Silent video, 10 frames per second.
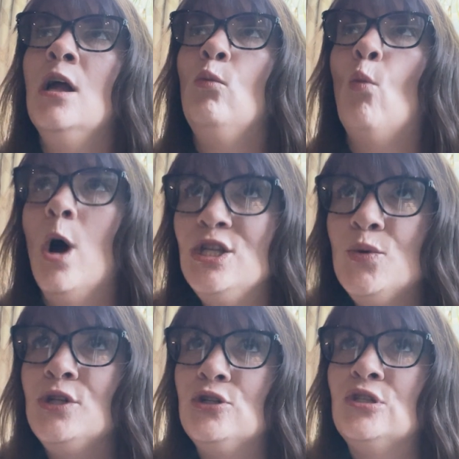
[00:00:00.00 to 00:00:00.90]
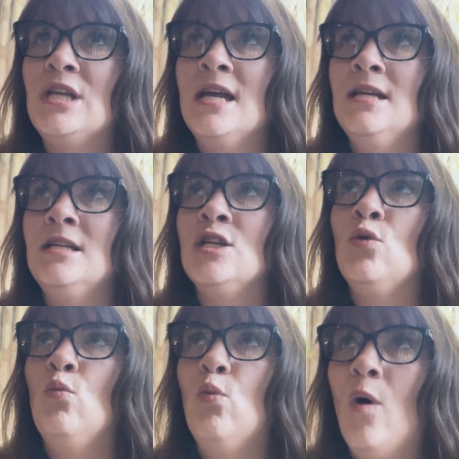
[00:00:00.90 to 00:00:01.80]
want to understand and
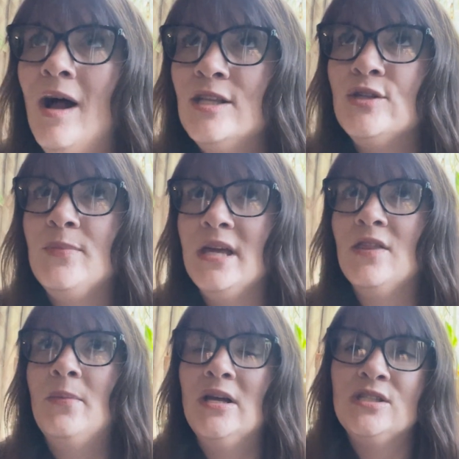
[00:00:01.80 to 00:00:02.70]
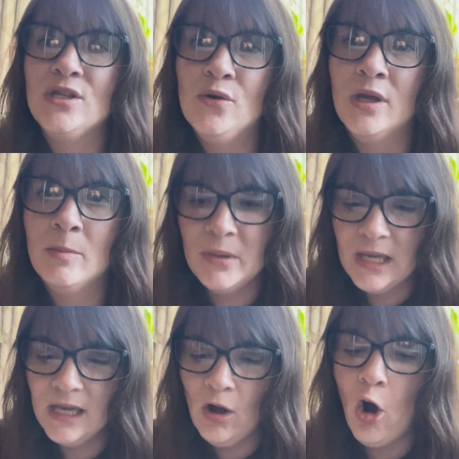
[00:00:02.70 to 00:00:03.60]
you want to be the best that you can
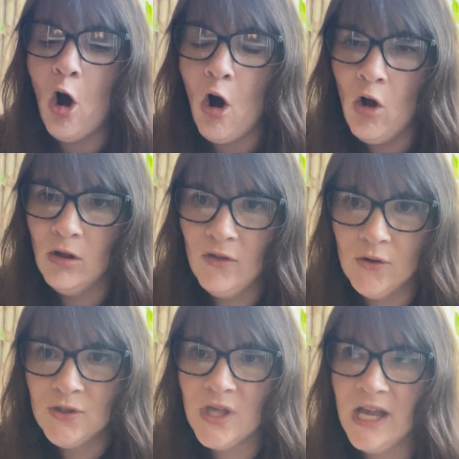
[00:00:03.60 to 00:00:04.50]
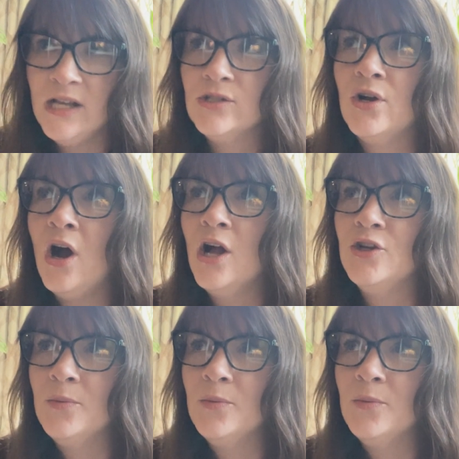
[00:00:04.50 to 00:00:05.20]
be, all of those things are on your